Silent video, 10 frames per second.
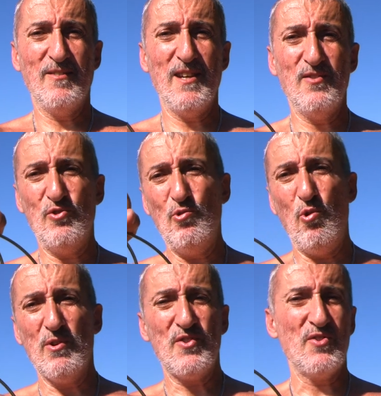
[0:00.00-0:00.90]
Okay, two
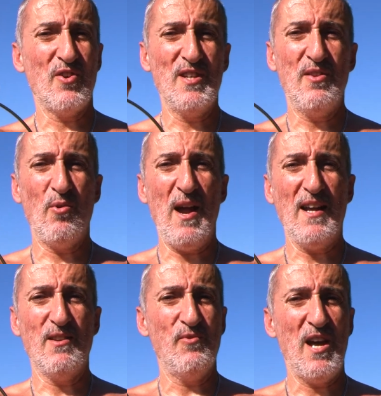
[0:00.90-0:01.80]
horses on either
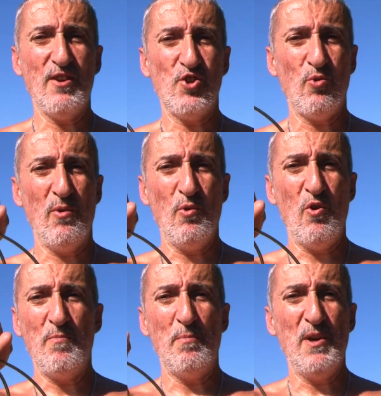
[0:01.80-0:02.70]
end. If you had a short
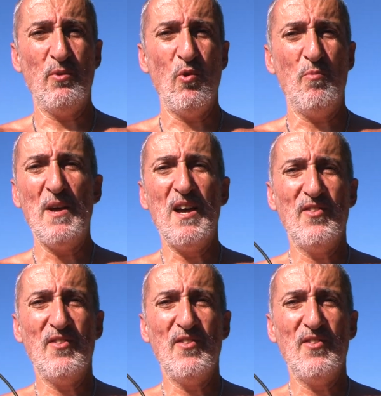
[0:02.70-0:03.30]
rope, a big rope,